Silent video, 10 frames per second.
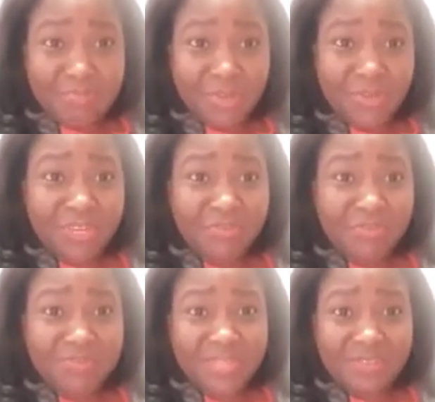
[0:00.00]
most of the
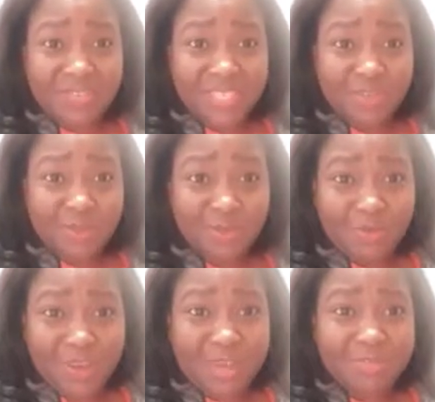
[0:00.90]
dreams I've shared so
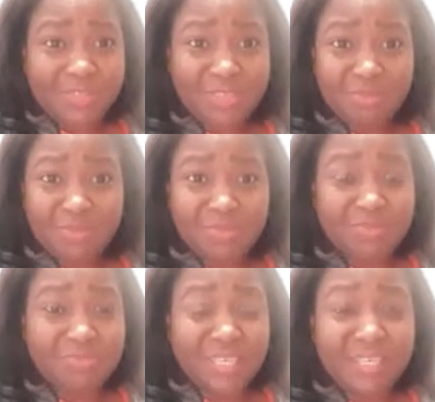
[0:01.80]
far, we see
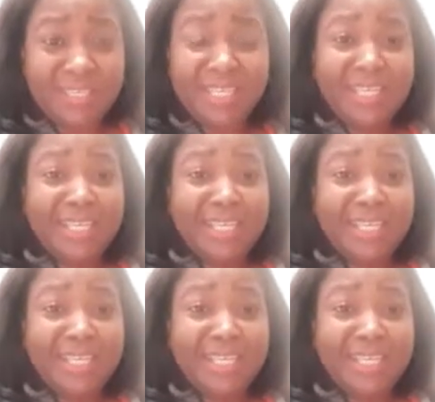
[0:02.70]
people being